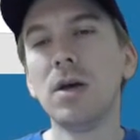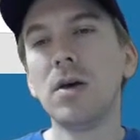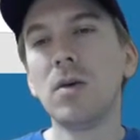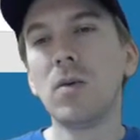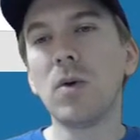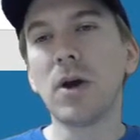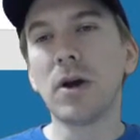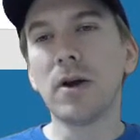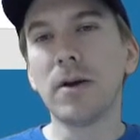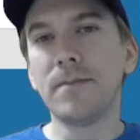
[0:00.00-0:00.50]

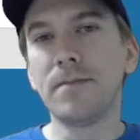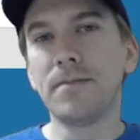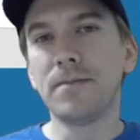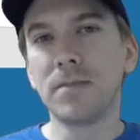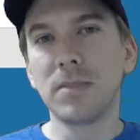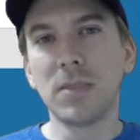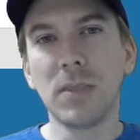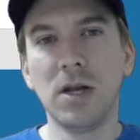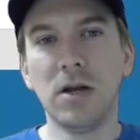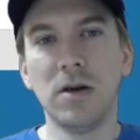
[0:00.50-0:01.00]
Where,
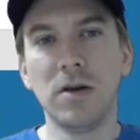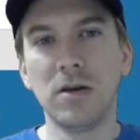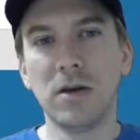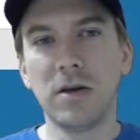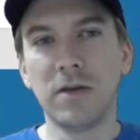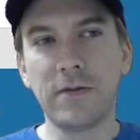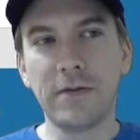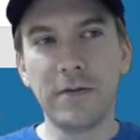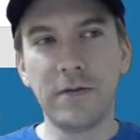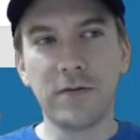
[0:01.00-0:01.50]

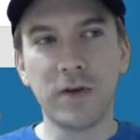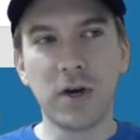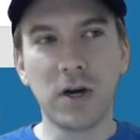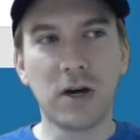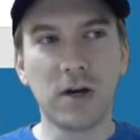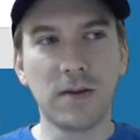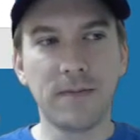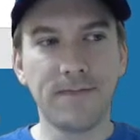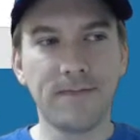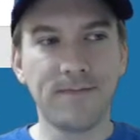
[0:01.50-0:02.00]
if you've
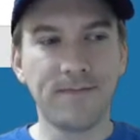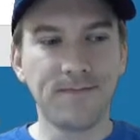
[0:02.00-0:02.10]
got